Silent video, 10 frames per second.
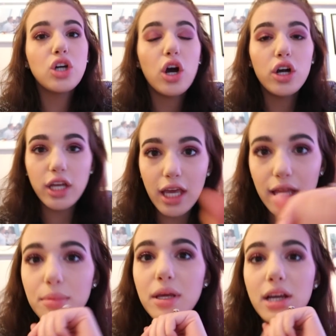
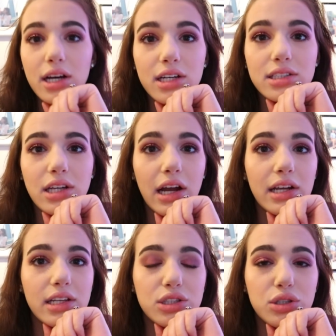Target because I
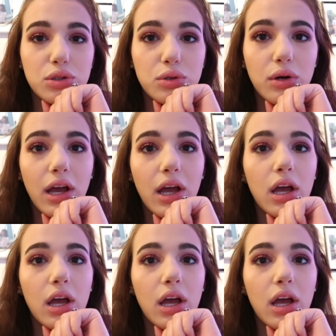need to